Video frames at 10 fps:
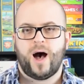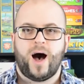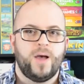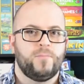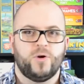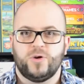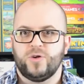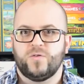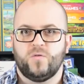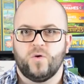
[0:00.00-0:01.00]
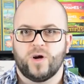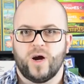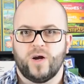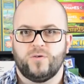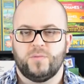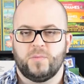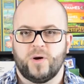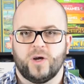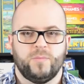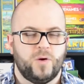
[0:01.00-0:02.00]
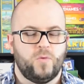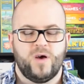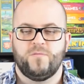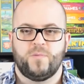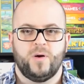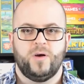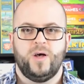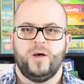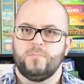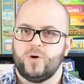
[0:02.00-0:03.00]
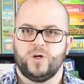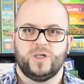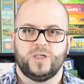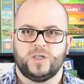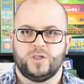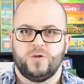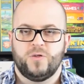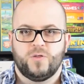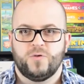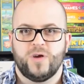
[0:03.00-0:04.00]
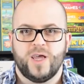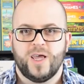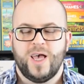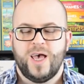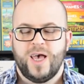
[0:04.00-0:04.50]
I purchased 4 cards from the market. My wife purchased 3.